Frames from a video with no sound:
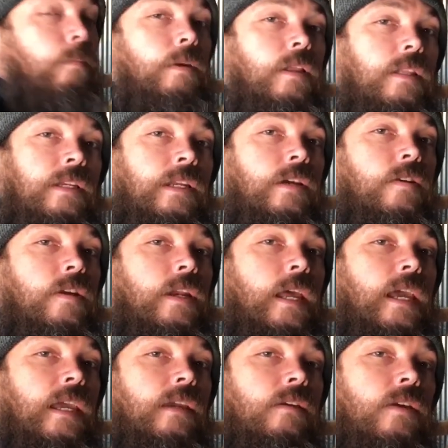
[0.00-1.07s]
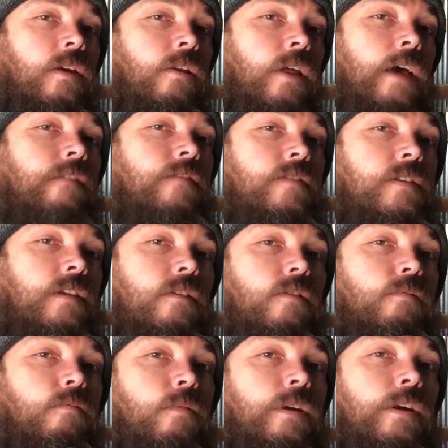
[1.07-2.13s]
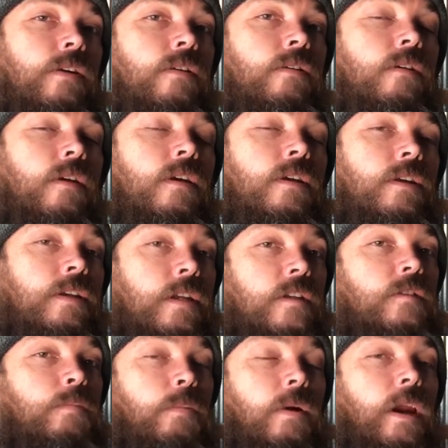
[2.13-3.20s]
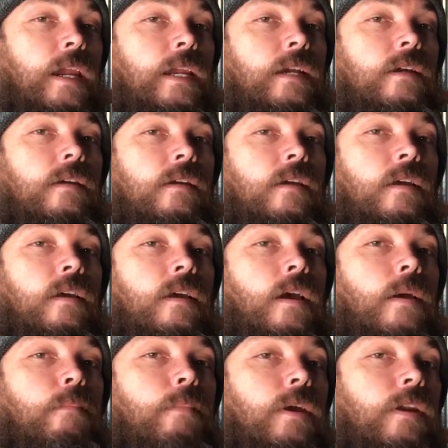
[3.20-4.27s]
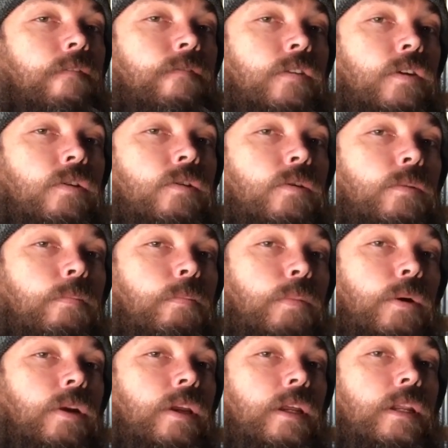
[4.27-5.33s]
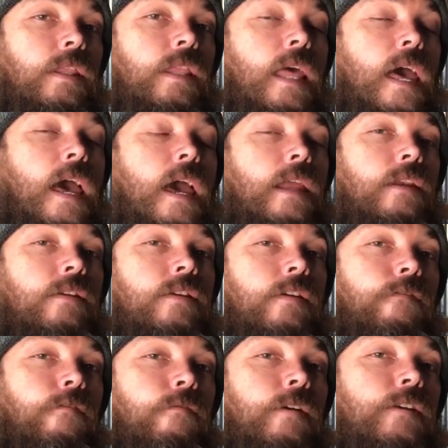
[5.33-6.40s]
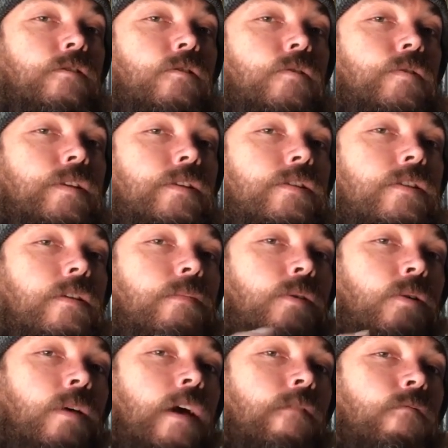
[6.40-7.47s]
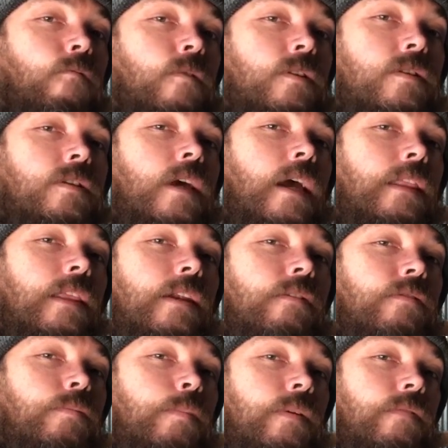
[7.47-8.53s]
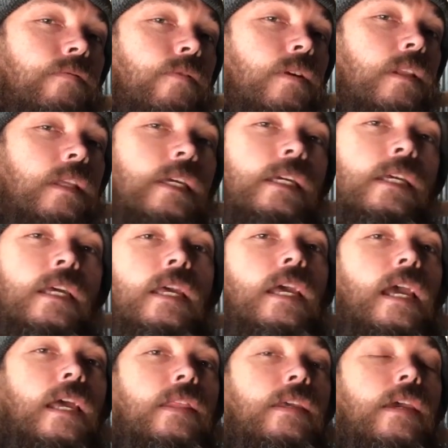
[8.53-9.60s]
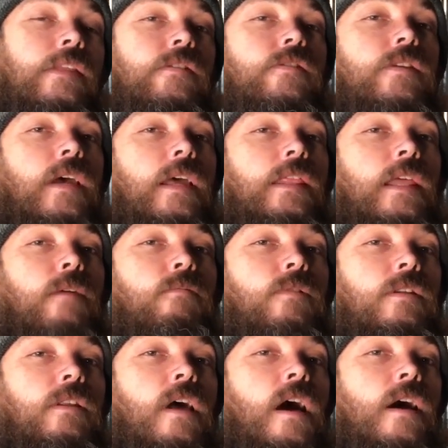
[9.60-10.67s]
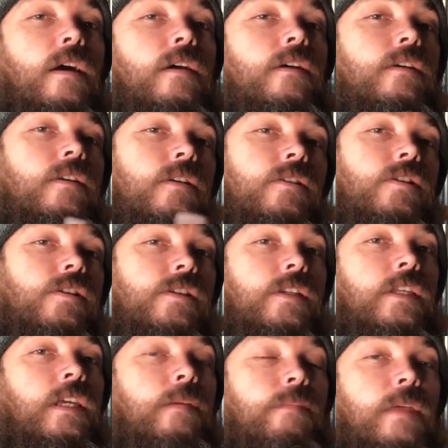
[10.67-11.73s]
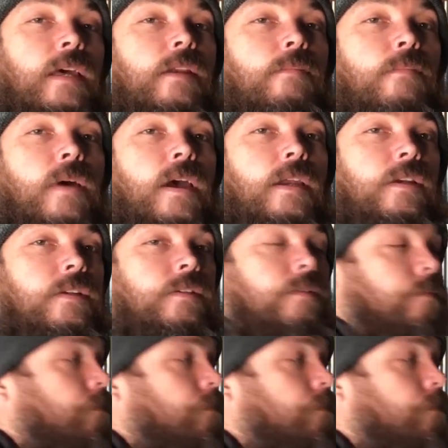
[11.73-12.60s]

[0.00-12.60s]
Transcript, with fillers: building here today, it will have a single rear disc brake. But if you put in that differential system, you'll have one side that will spin freely and the other side that will lock, just to keep that in mind.